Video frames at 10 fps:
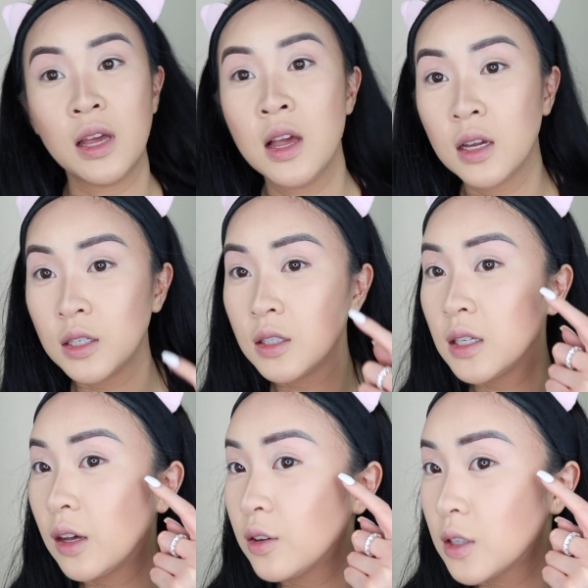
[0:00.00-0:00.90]
do you see
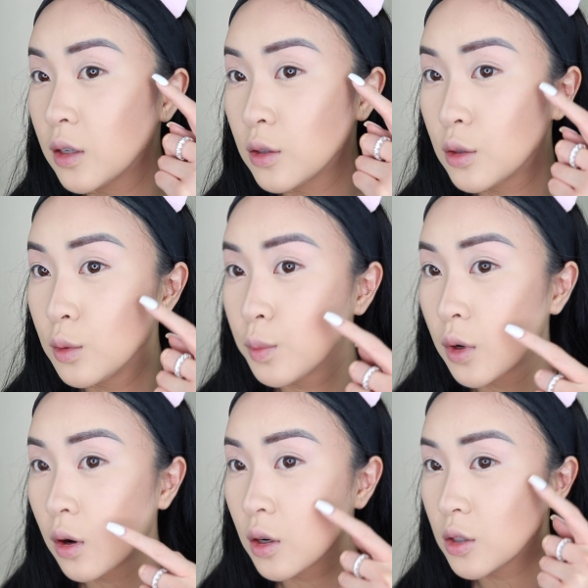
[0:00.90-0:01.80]
how there's like a super
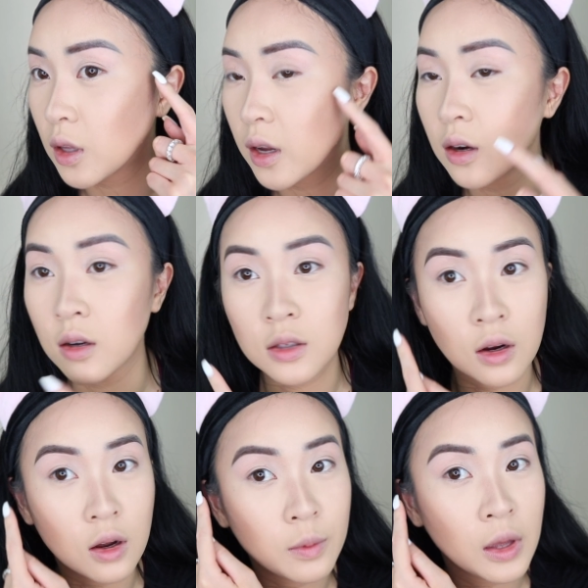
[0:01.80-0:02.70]
harsh line on
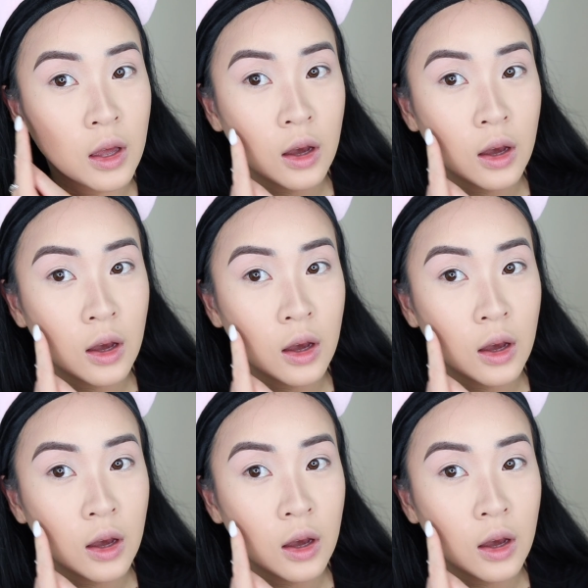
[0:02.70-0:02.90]
top?